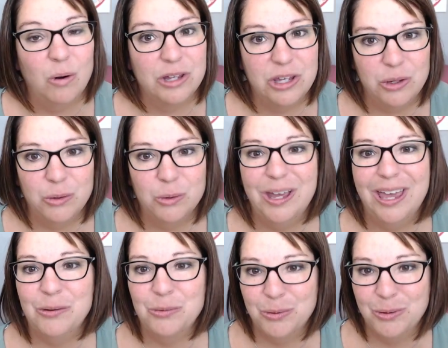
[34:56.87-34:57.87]
or you
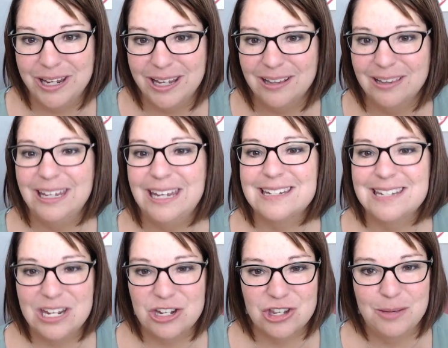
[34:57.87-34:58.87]
can really
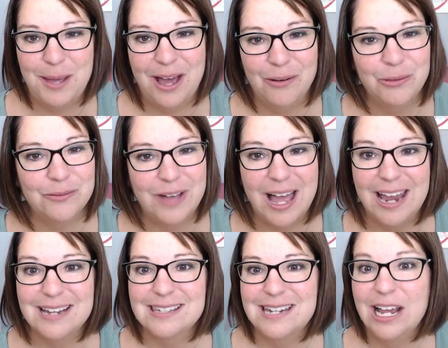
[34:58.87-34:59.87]
teach them how to revise,